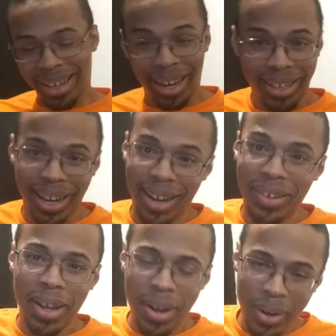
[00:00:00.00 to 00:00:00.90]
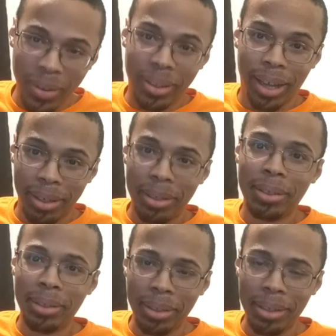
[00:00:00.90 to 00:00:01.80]
I got that
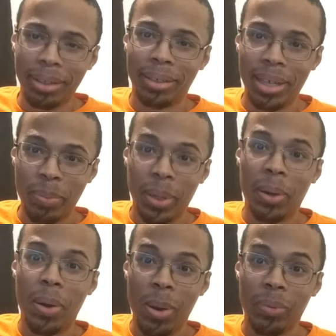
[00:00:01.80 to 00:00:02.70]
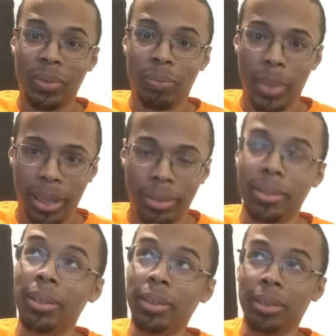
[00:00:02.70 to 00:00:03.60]
demon off of me
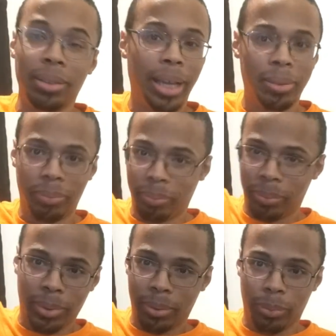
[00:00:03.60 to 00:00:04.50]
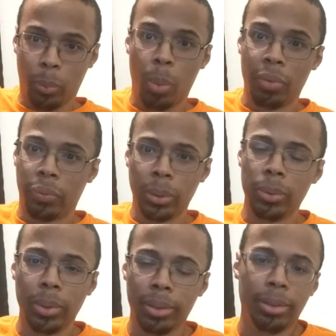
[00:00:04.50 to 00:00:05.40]
that woman
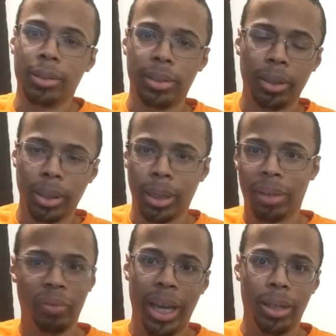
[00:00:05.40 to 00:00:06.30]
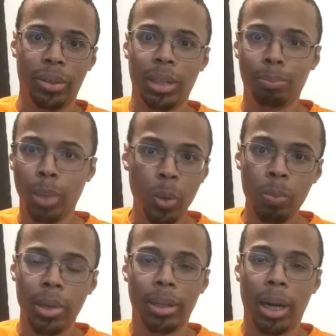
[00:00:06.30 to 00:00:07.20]
flew into the ceiling and like vanished, like
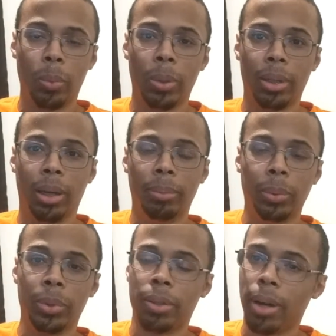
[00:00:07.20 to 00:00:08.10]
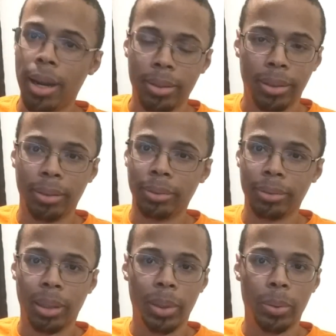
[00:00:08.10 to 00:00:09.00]
bloop, and then I woke up. It was crazy.
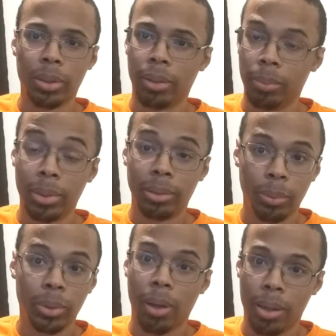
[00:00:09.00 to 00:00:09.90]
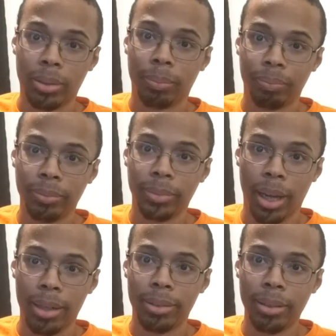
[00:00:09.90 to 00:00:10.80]
I mean, it was it was it was awesome,
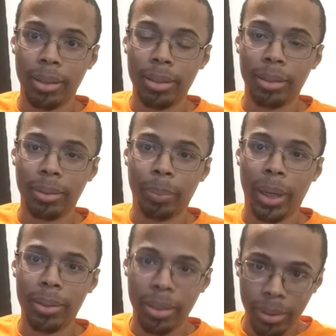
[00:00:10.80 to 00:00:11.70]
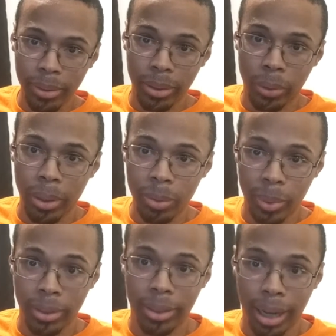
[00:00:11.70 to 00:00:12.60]
guys. Pay attention to your dreams
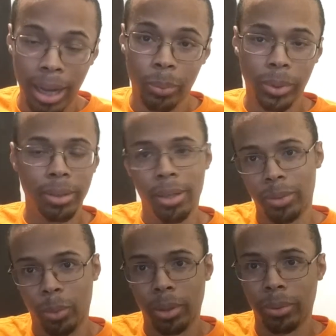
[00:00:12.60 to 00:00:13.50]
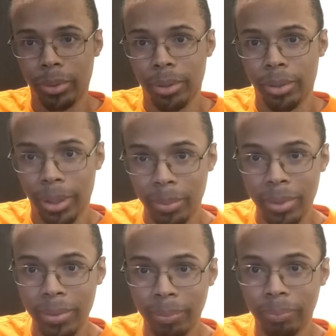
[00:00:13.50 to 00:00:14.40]
because God really does work through your dreams.